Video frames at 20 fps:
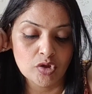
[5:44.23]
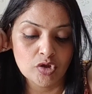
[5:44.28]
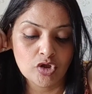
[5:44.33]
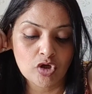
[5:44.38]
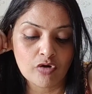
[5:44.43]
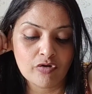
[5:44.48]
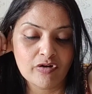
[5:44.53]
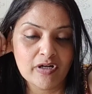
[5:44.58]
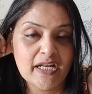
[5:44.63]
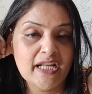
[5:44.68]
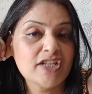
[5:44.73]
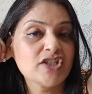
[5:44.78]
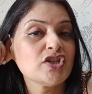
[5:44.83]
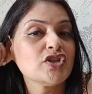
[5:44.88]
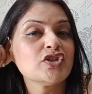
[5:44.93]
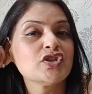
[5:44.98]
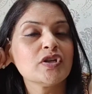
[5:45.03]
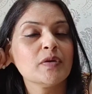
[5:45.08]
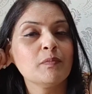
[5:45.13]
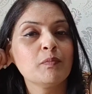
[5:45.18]
your
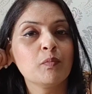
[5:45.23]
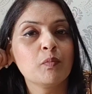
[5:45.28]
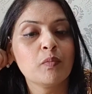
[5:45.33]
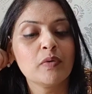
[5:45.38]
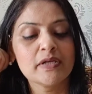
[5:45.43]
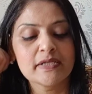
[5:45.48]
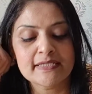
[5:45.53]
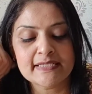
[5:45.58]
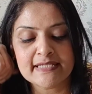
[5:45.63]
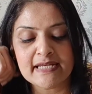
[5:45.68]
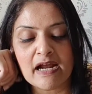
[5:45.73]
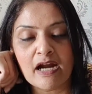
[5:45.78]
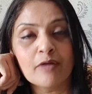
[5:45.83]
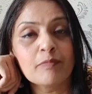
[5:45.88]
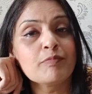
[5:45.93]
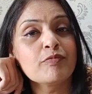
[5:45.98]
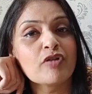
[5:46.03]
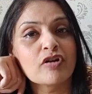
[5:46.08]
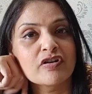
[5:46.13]
relationship will start